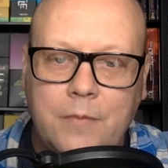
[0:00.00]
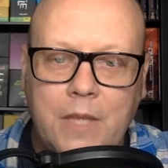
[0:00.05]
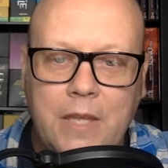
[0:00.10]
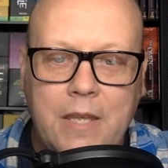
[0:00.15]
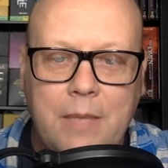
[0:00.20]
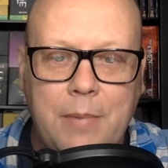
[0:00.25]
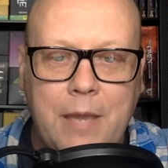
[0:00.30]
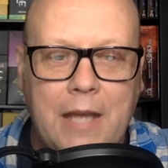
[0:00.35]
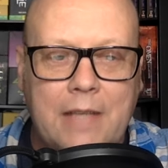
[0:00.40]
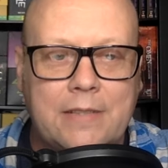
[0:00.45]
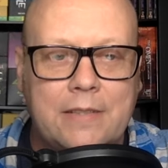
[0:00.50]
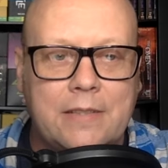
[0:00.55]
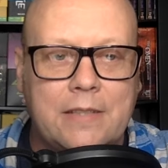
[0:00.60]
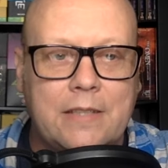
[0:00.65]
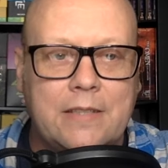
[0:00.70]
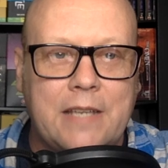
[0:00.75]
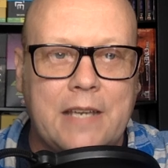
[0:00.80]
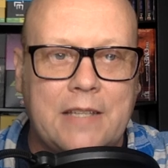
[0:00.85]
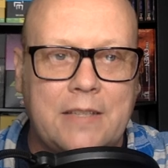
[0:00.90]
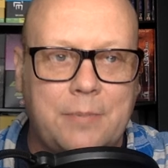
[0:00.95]
he passes the
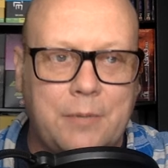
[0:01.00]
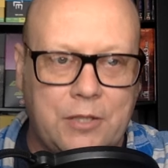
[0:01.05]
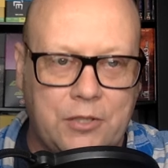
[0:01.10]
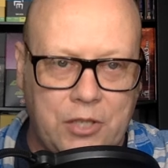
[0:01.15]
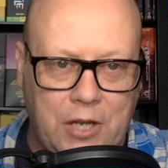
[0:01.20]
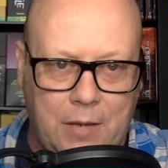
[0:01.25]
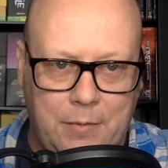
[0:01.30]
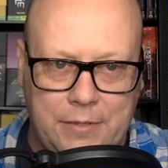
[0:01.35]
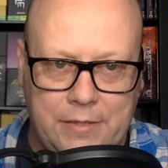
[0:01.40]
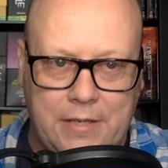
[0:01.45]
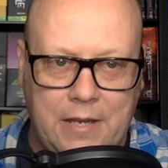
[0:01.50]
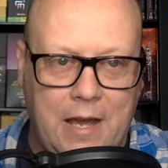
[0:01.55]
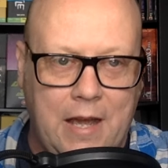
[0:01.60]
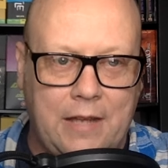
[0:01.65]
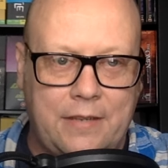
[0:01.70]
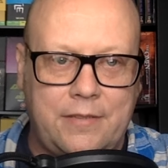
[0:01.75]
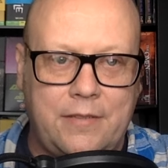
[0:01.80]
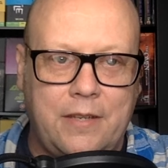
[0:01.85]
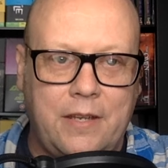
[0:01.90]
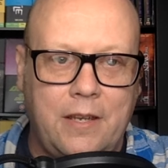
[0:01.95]
test, but the job is
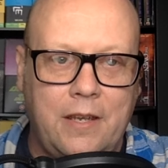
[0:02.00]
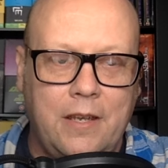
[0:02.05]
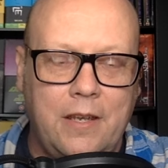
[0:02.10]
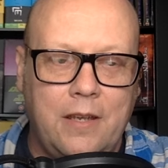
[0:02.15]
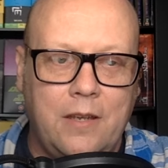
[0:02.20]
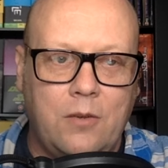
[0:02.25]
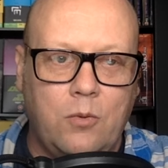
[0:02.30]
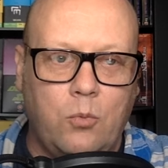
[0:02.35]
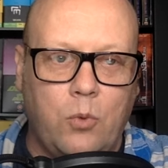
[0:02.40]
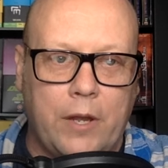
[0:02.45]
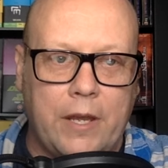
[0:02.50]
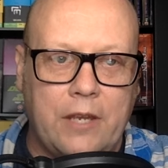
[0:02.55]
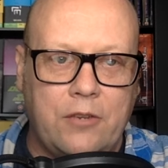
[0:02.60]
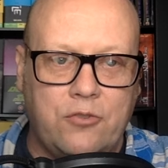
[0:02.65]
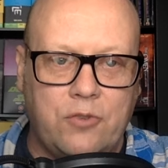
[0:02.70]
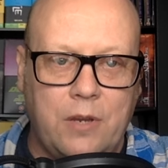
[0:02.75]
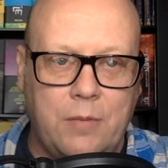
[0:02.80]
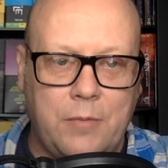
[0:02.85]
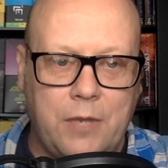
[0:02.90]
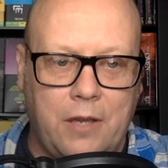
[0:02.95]
not what he
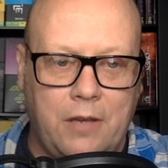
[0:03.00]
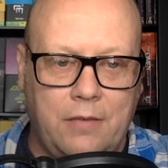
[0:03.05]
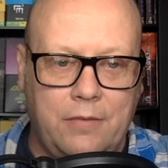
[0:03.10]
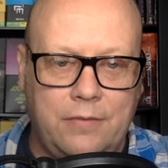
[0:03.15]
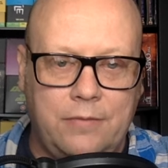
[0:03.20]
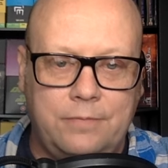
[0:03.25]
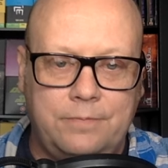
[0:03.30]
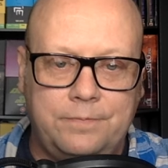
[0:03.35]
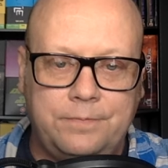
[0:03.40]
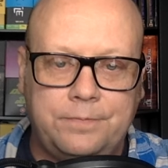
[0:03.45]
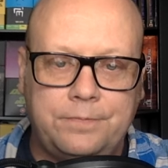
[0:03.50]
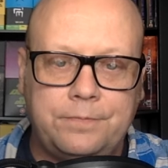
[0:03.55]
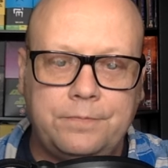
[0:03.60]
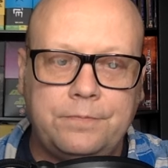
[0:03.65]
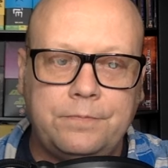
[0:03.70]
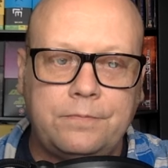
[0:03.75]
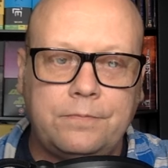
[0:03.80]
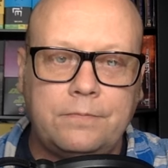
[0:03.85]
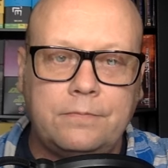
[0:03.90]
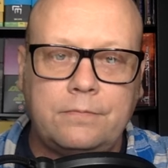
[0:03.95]
dreamed of.
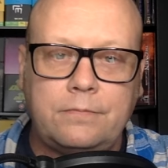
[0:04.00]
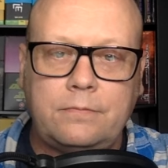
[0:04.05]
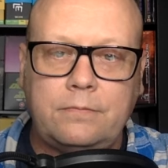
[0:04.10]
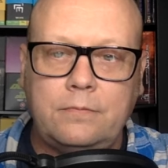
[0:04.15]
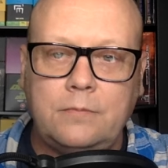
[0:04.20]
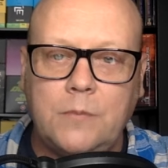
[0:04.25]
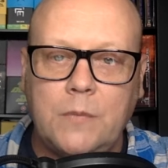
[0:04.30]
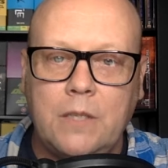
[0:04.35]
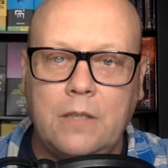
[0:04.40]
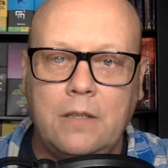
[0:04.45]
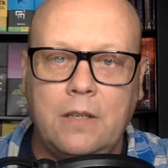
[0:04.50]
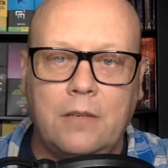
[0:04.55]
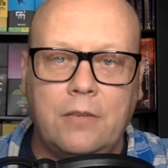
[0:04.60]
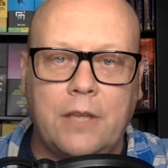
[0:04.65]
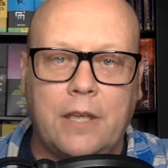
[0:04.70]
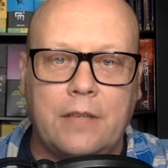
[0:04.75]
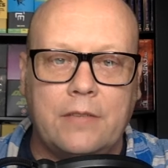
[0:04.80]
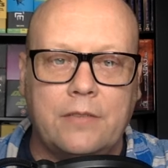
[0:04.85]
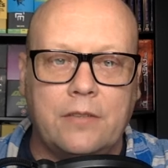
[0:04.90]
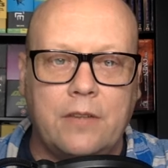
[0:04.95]

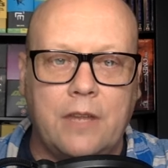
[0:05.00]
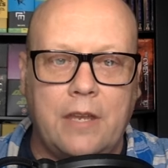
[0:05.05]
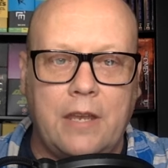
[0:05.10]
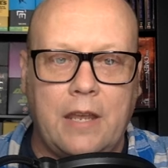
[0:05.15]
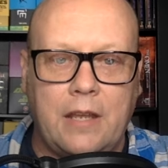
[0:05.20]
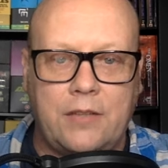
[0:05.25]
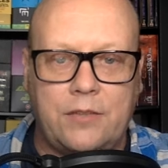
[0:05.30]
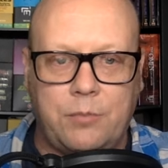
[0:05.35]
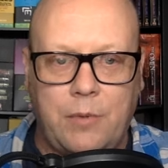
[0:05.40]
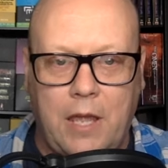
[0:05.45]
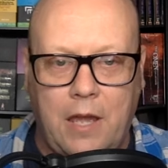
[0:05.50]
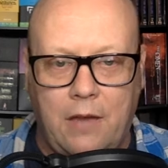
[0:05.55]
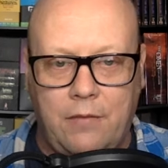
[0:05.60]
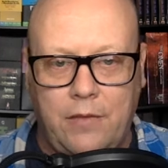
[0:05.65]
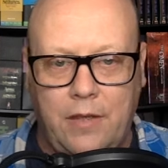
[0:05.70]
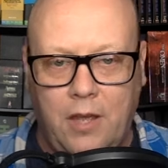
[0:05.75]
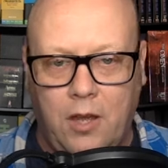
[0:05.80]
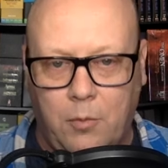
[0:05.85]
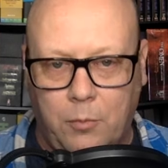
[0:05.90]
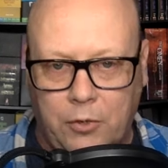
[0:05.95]
Okay, so then next we
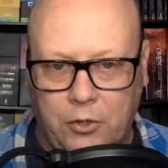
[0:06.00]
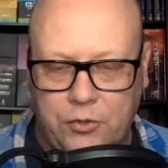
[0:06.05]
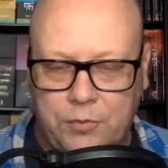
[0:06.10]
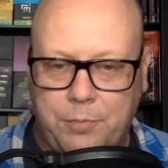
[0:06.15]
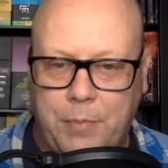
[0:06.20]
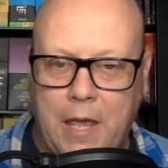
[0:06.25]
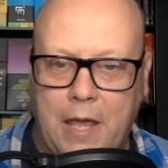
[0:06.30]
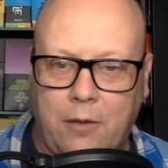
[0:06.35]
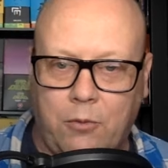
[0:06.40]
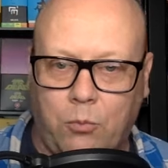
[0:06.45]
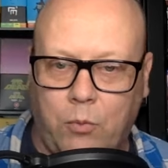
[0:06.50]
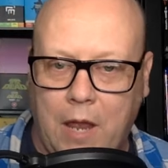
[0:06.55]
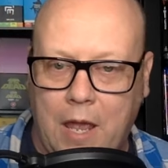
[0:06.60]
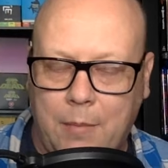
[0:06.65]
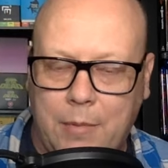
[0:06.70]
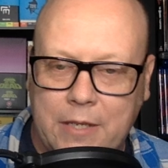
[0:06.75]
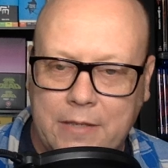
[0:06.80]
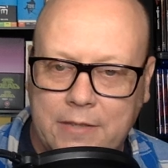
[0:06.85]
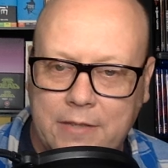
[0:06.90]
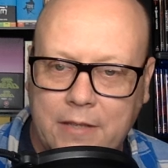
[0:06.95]
have Elmer's Pet
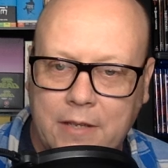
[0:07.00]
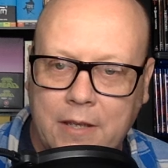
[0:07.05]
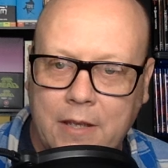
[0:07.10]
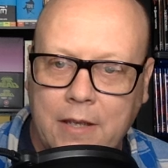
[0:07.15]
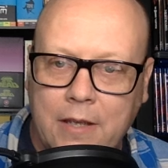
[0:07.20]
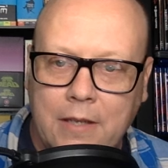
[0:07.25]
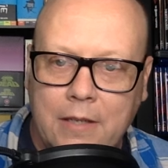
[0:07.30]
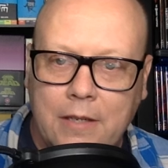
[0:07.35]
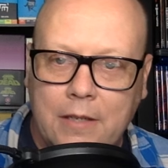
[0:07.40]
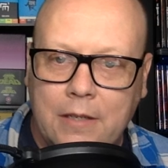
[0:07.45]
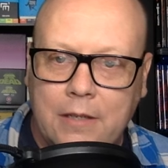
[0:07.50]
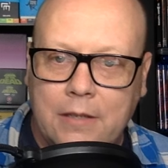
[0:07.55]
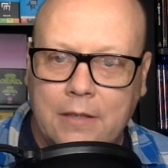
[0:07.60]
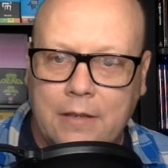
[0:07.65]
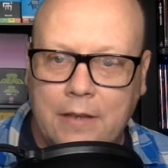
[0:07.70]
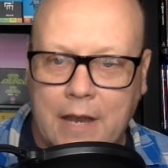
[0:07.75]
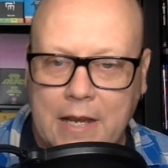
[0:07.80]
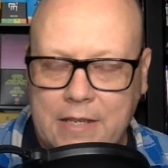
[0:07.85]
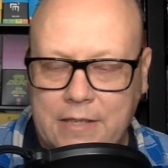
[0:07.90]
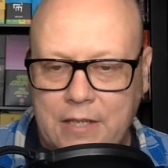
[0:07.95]
Rabbit,
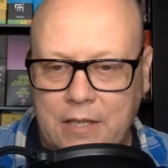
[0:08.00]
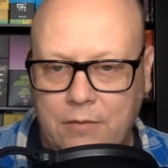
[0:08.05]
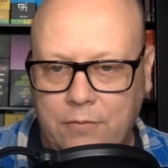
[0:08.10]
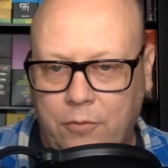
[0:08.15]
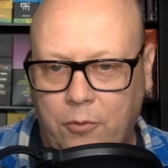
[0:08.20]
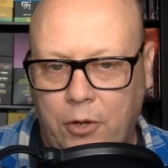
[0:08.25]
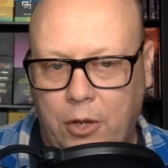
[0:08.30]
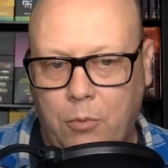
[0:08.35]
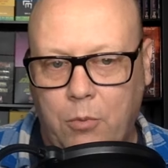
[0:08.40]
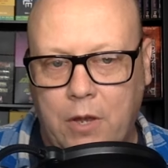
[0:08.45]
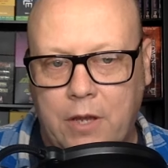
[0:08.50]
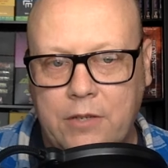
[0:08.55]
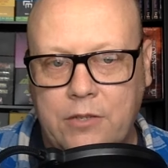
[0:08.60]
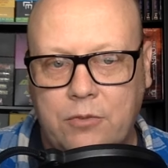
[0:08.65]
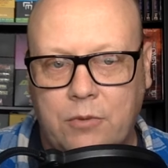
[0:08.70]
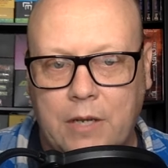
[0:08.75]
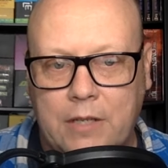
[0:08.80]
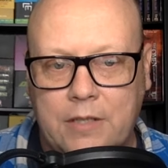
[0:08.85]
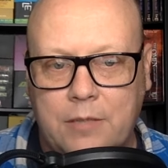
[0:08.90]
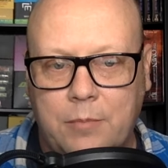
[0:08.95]
1941,
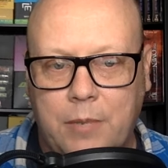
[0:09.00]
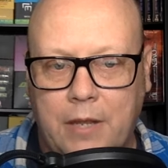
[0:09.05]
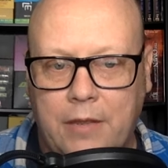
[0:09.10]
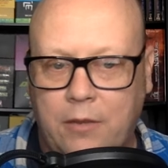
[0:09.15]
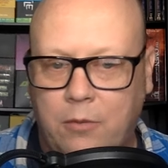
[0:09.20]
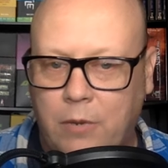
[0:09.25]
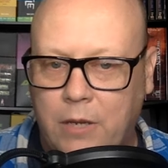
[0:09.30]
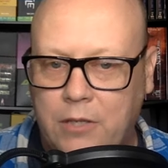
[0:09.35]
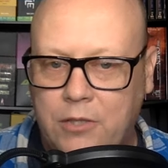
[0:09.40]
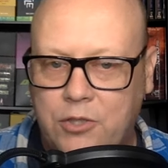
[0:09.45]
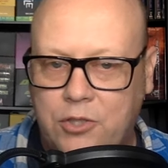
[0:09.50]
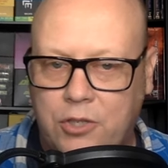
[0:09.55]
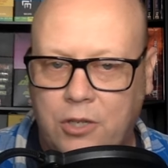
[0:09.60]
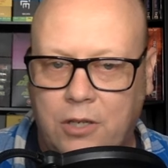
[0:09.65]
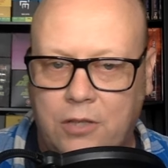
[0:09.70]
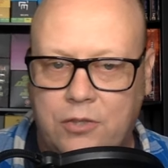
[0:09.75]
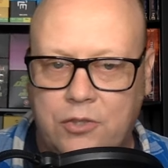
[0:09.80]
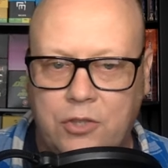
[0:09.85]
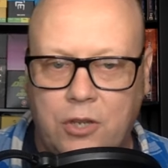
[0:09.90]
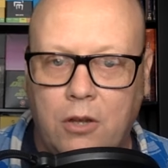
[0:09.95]
directed by the great
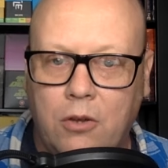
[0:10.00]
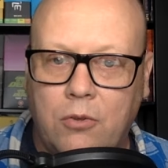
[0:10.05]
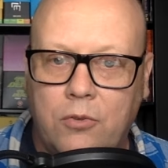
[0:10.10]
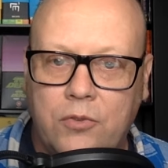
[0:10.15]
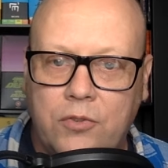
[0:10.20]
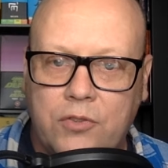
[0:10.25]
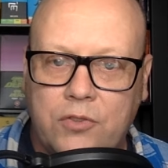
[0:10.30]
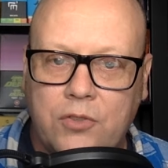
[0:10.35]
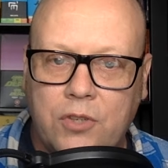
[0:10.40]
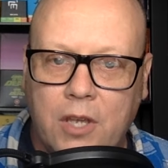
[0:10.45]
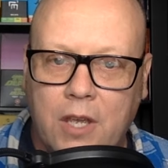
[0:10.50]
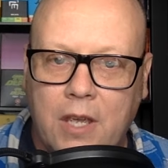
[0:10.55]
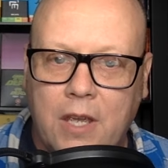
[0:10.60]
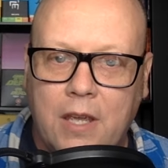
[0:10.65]
Chuck Jones.